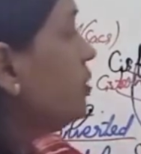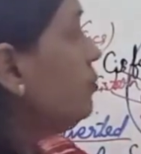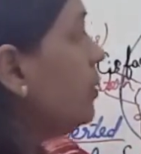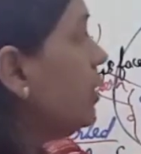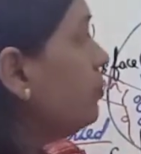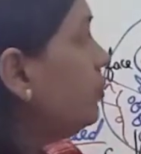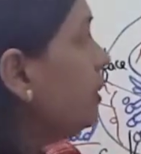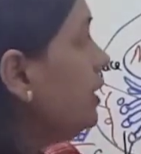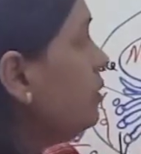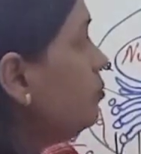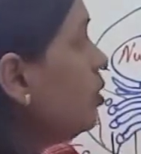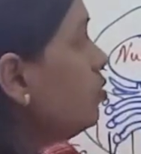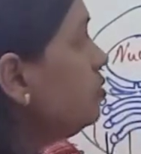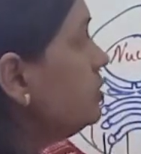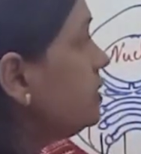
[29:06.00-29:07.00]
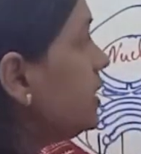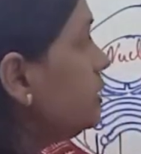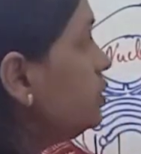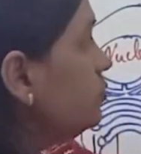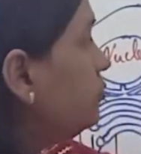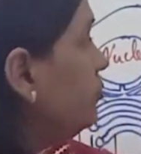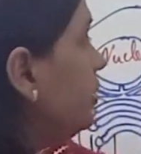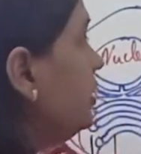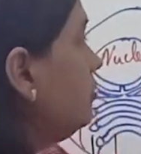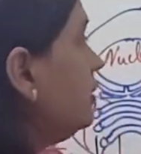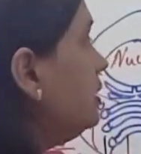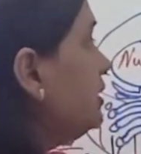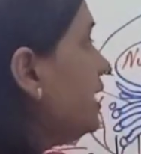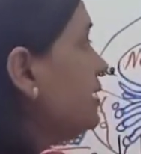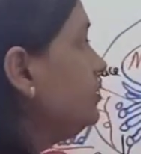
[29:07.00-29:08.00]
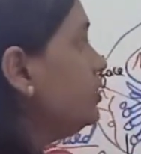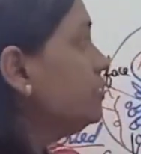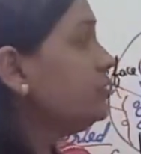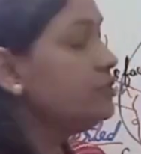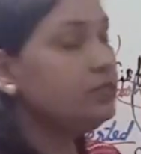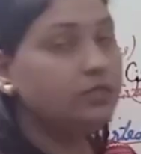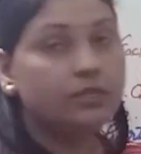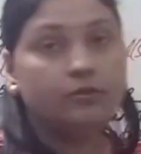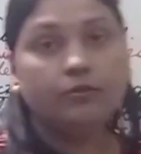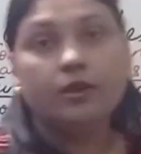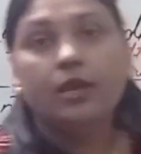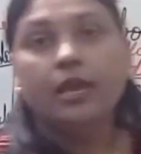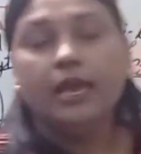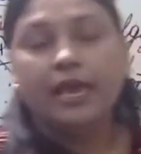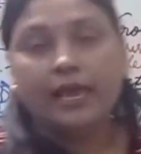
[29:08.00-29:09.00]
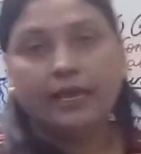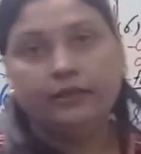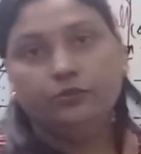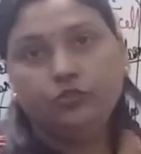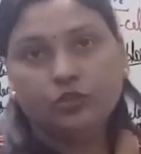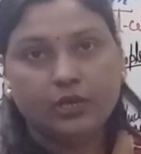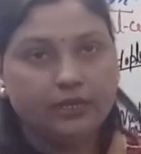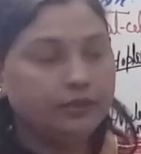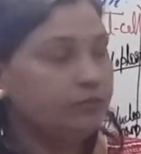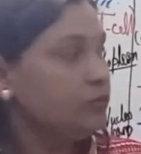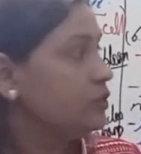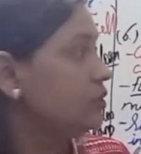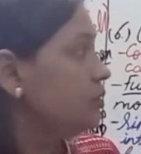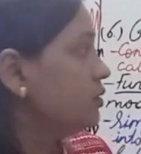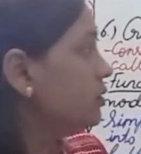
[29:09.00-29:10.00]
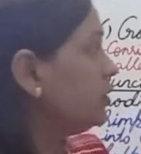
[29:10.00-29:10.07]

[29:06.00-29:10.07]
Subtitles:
membrane bound cells filled with digestive enzymes.